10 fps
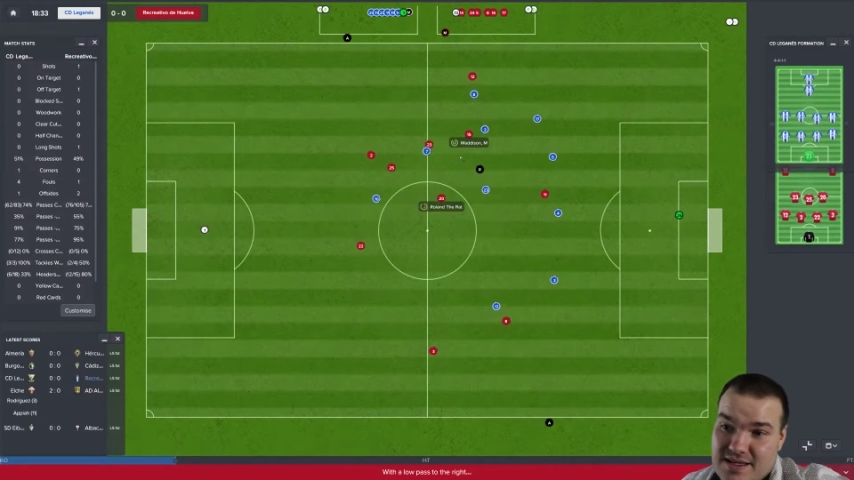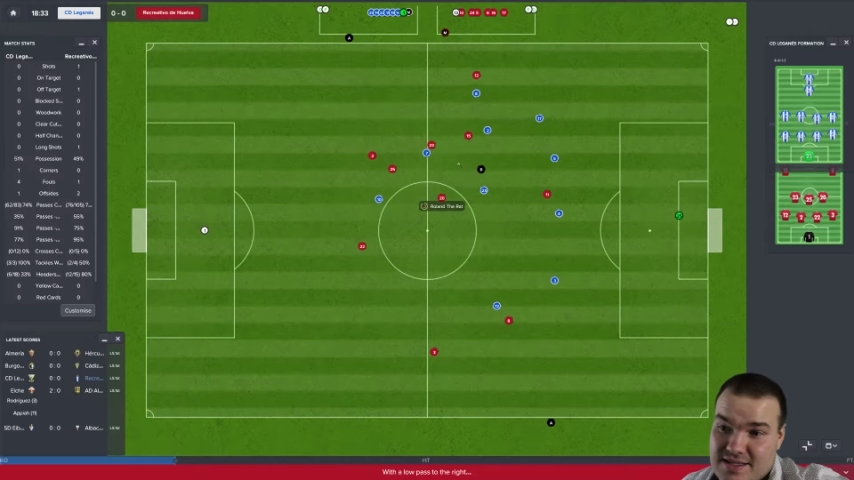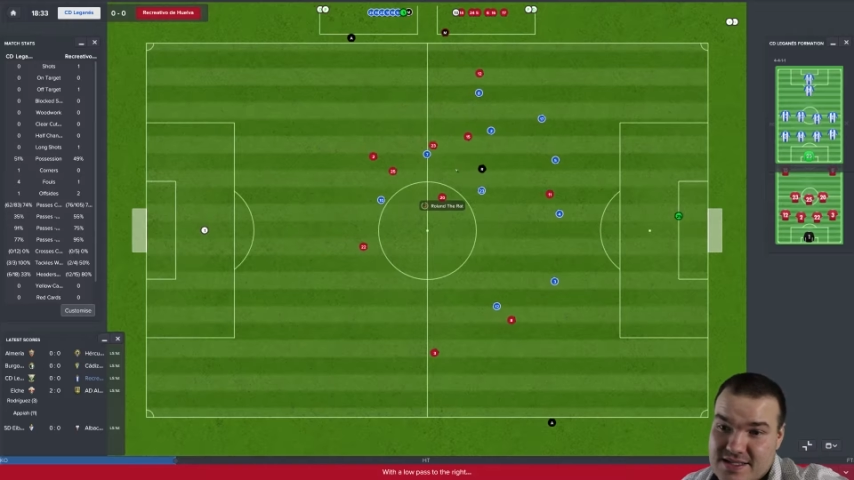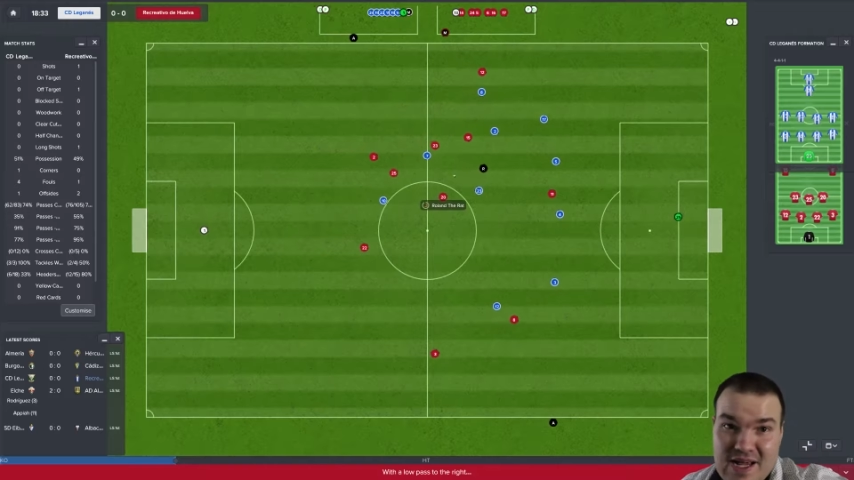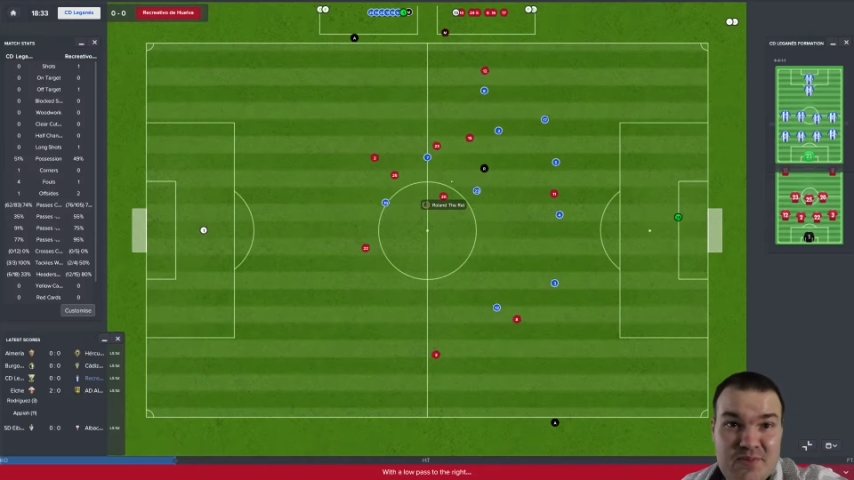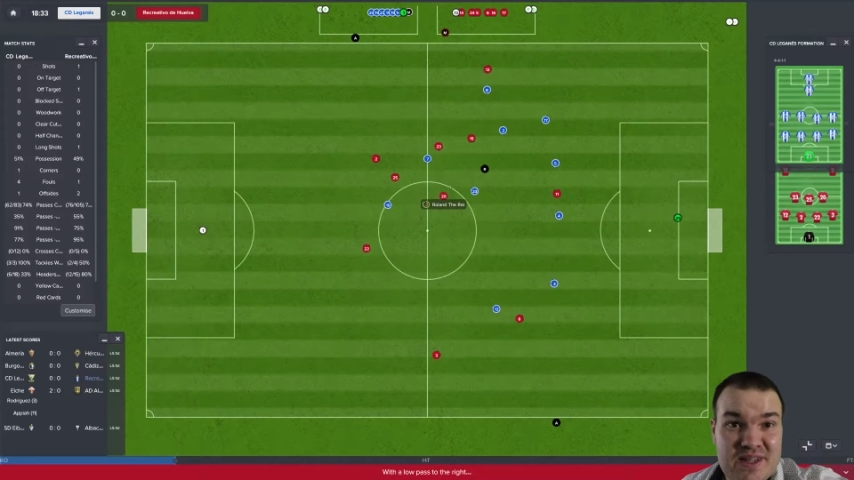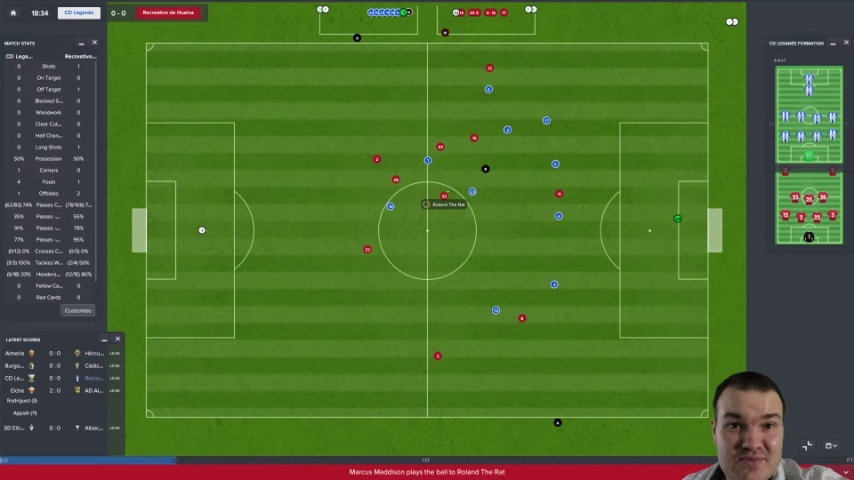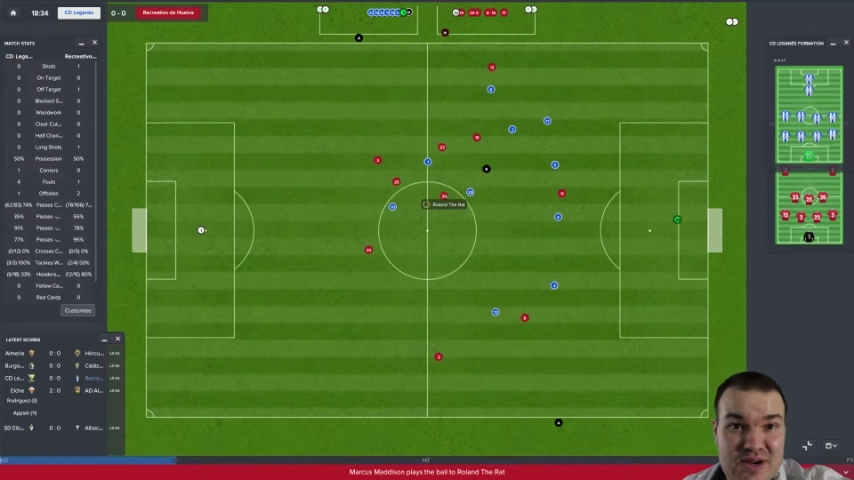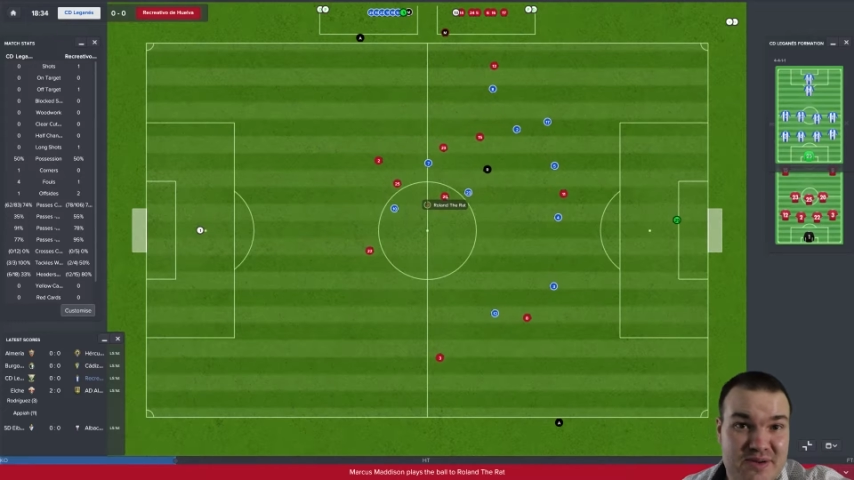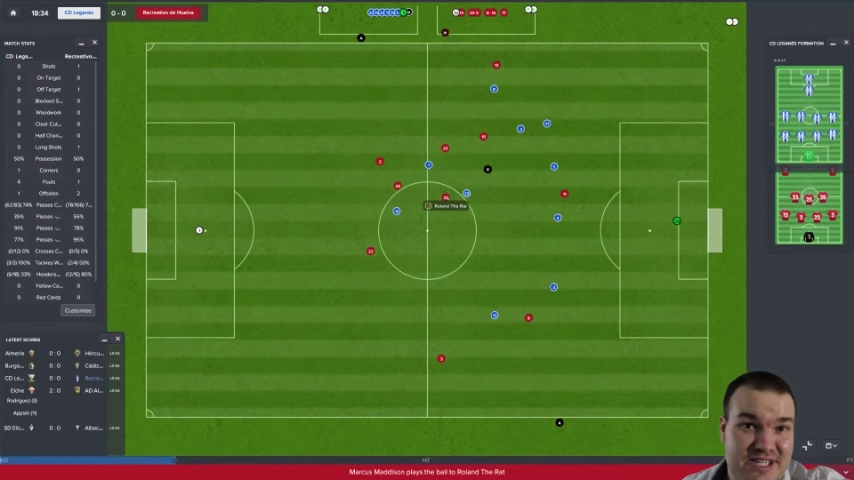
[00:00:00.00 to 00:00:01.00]
Doesn't happen in the
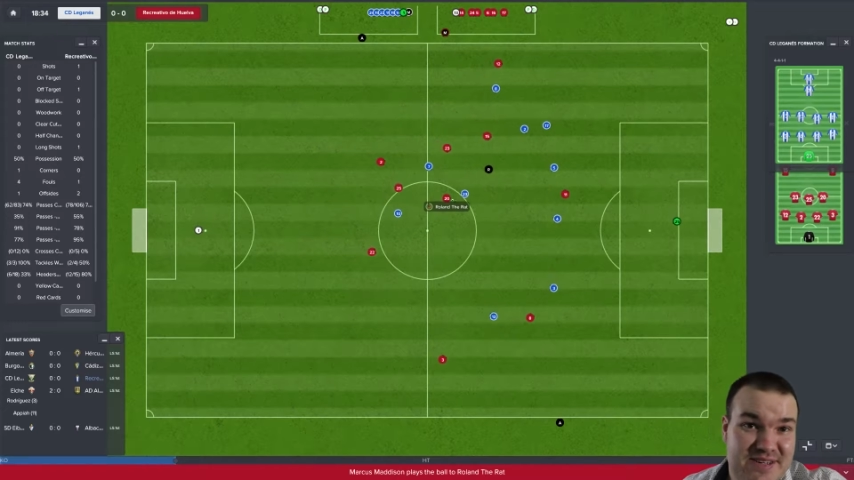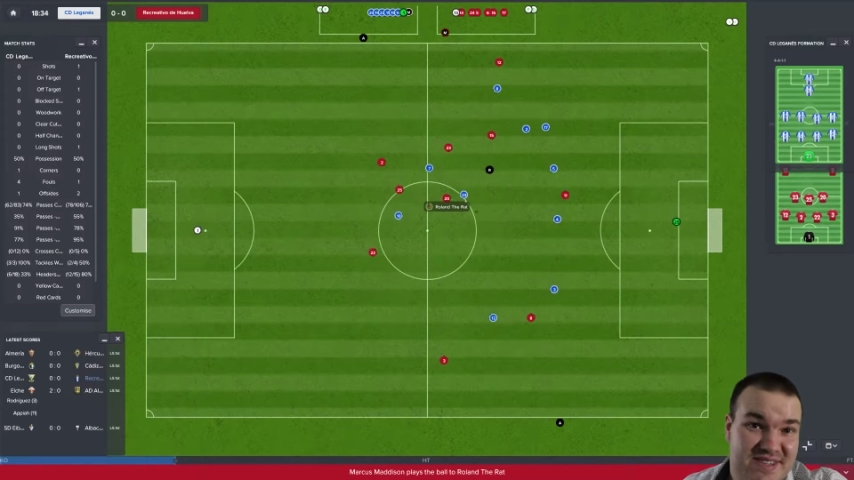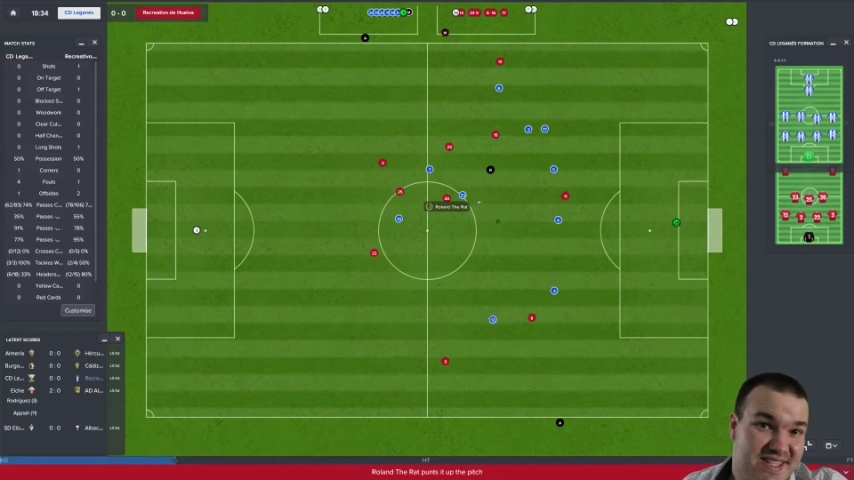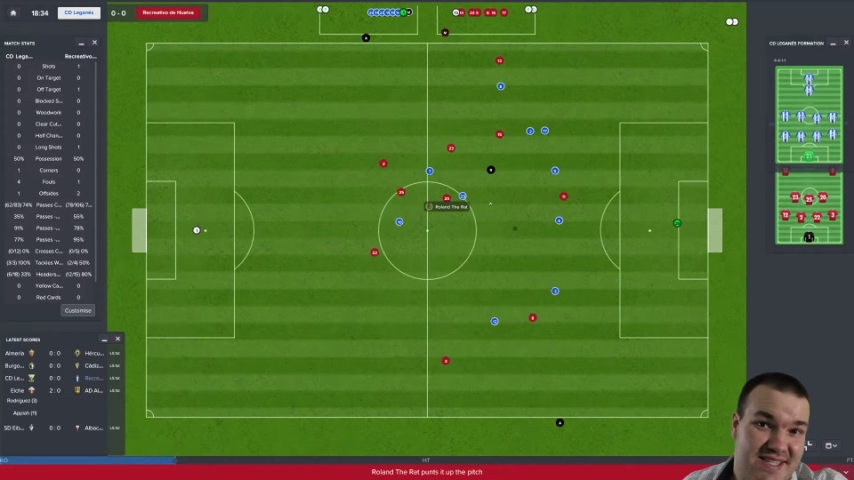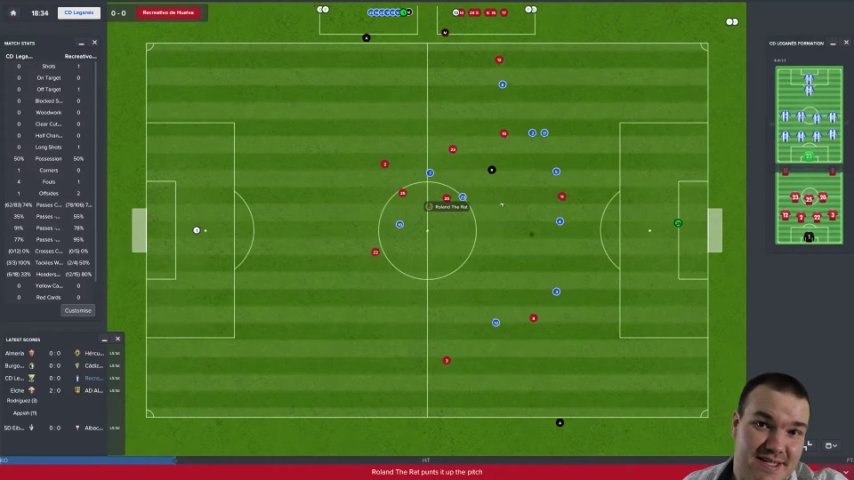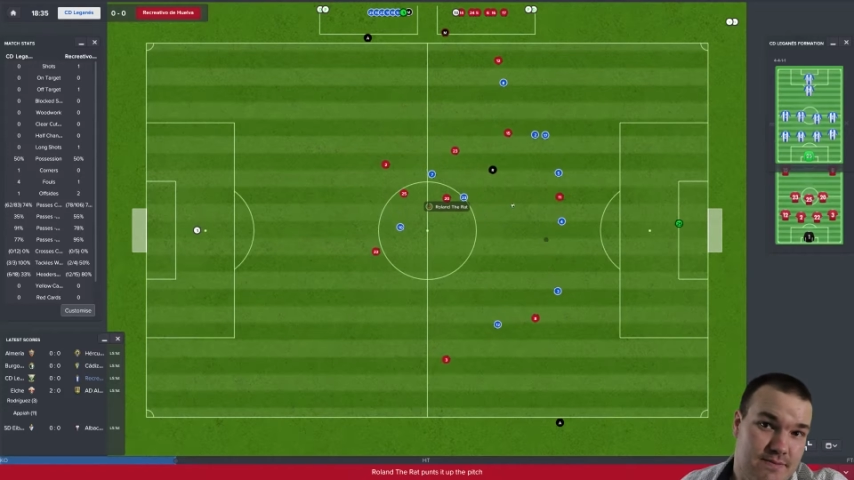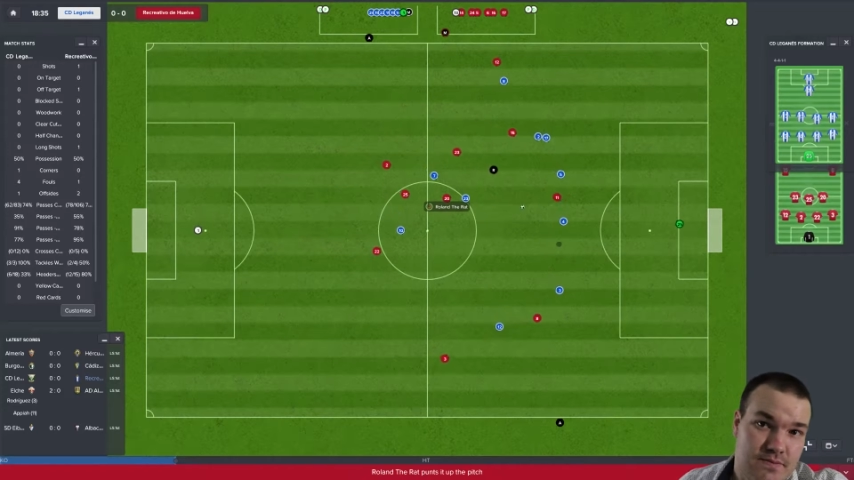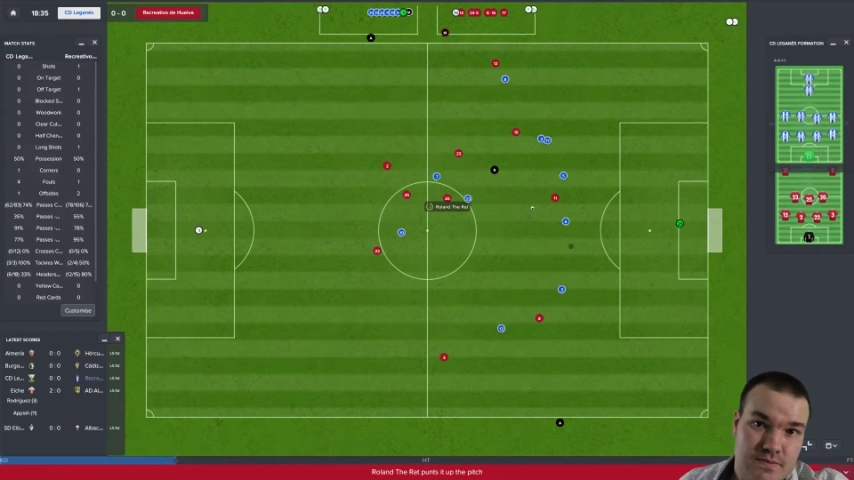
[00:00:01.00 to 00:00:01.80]
Premiership, does it?